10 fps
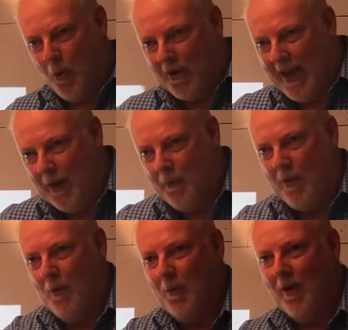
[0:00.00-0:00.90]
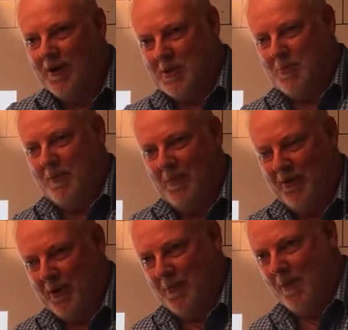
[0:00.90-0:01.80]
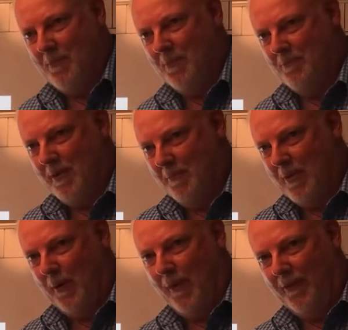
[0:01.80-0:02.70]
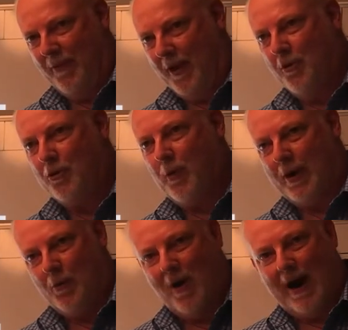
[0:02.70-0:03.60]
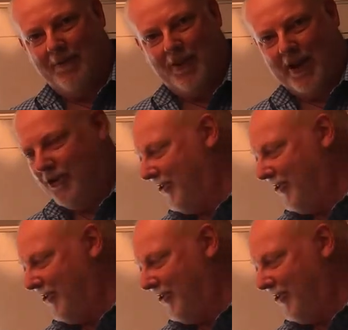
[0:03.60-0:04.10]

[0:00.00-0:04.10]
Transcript: work out where it was but by, the, by, by when the earthquake arrived at each